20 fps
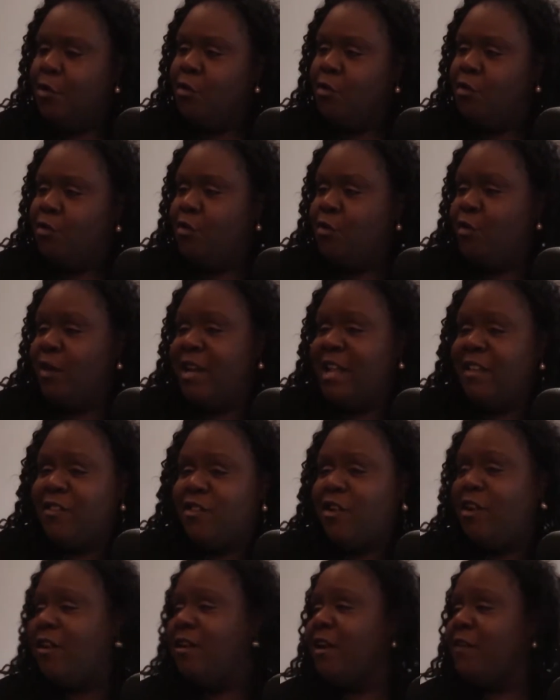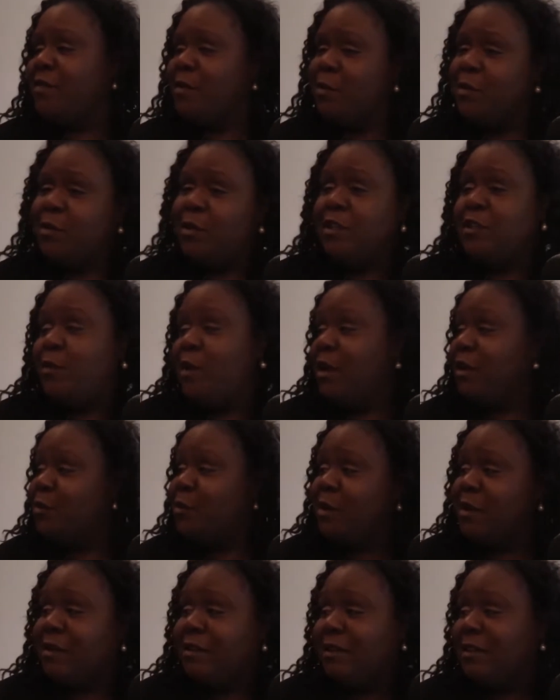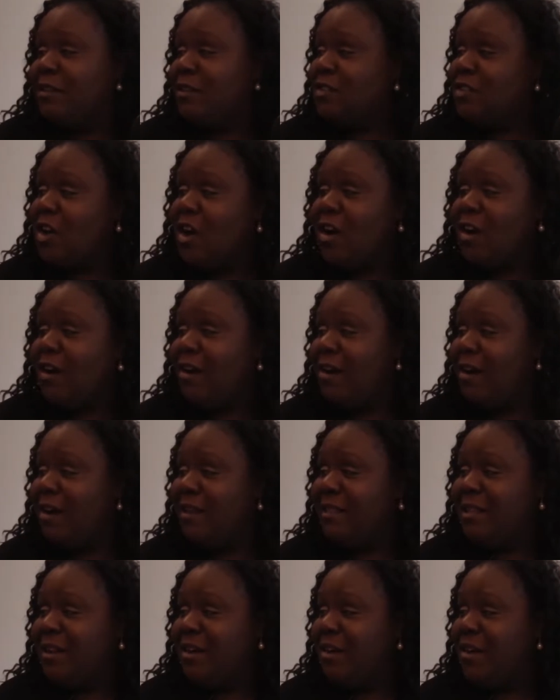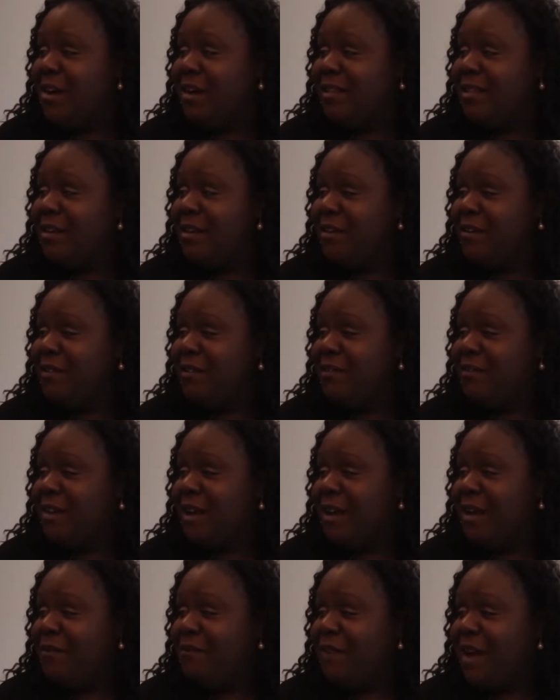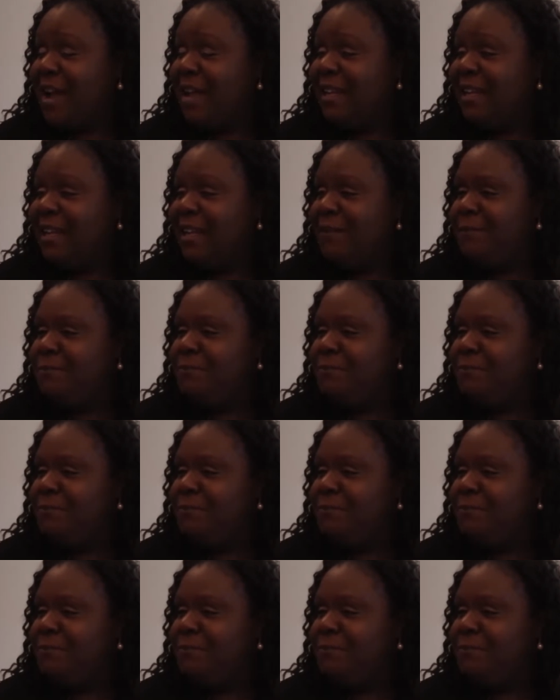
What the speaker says: who, when they started off, they were doing Twinkle Twinkle Little Star on their violin,